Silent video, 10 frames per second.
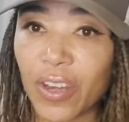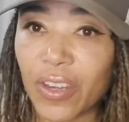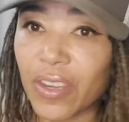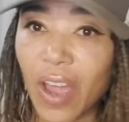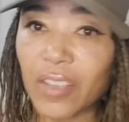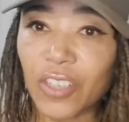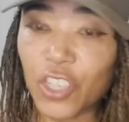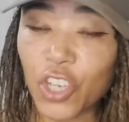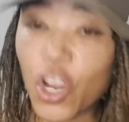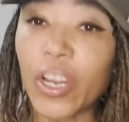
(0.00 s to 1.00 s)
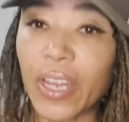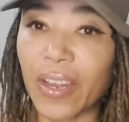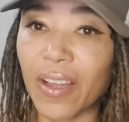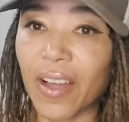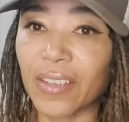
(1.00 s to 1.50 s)
Not just
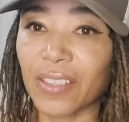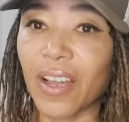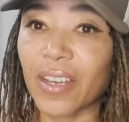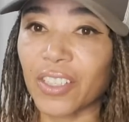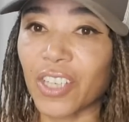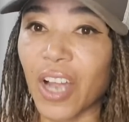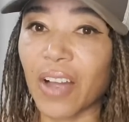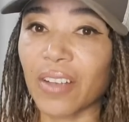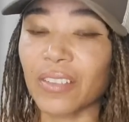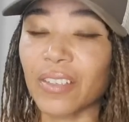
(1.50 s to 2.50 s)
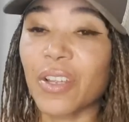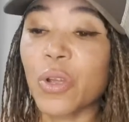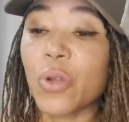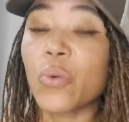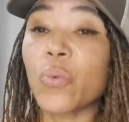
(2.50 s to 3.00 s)
cooking, hon, honey child.
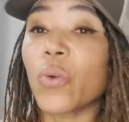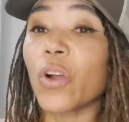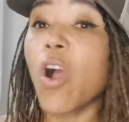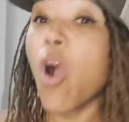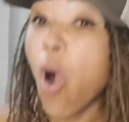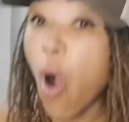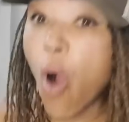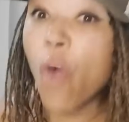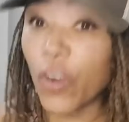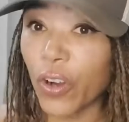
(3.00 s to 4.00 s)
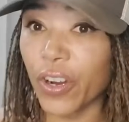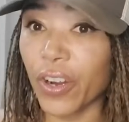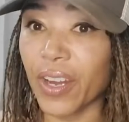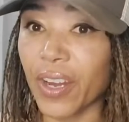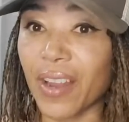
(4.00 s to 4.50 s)
We're
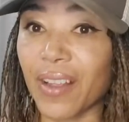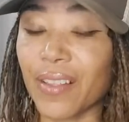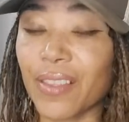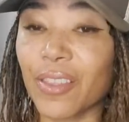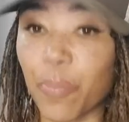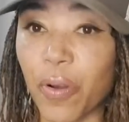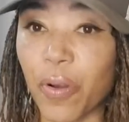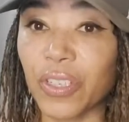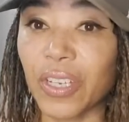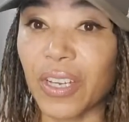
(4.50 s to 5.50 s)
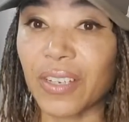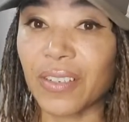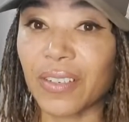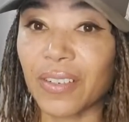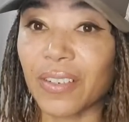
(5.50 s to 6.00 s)
overcooking the protein.
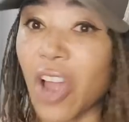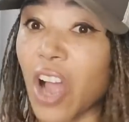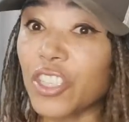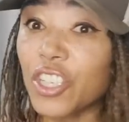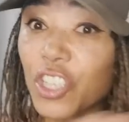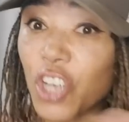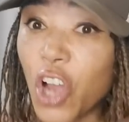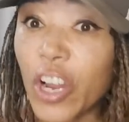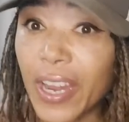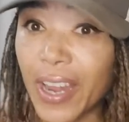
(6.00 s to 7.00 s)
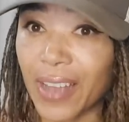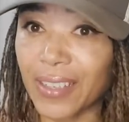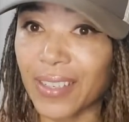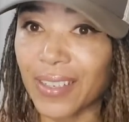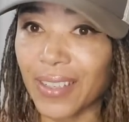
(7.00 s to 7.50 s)
Not just cooking
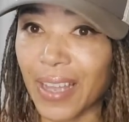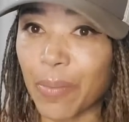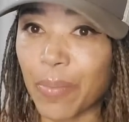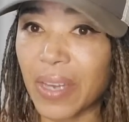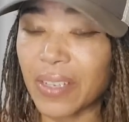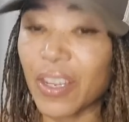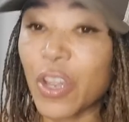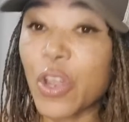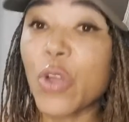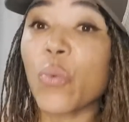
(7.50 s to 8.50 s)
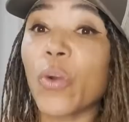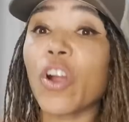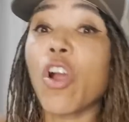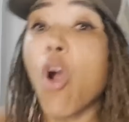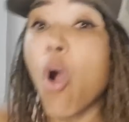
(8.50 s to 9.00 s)
it like meat.
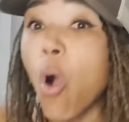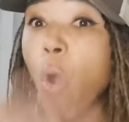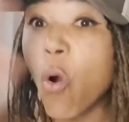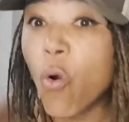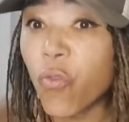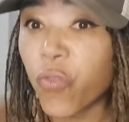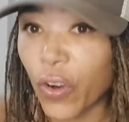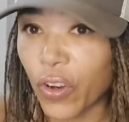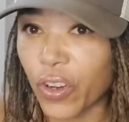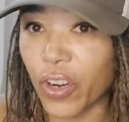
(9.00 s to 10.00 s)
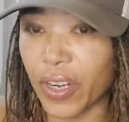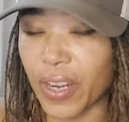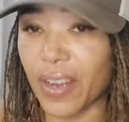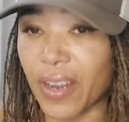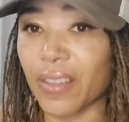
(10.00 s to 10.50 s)
We're
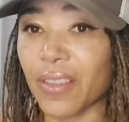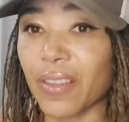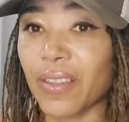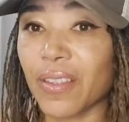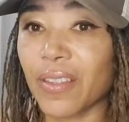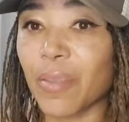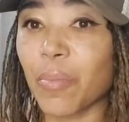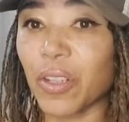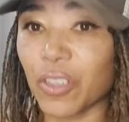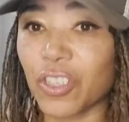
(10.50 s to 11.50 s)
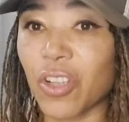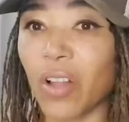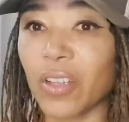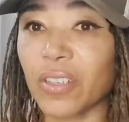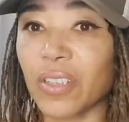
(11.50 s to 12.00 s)
overcooking the milk
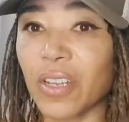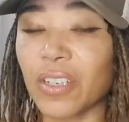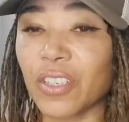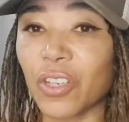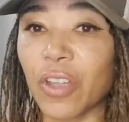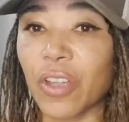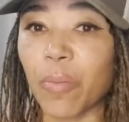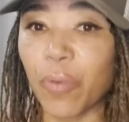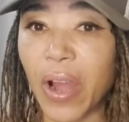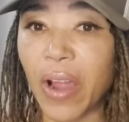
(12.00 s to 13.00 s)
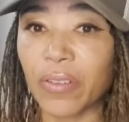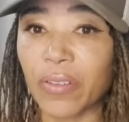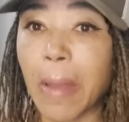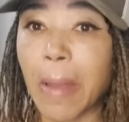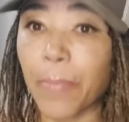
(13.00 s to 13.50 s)
solids until they're browned
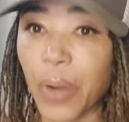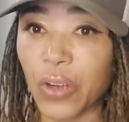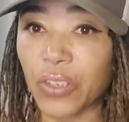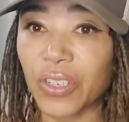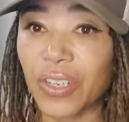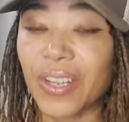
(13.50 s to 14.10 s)
and burnt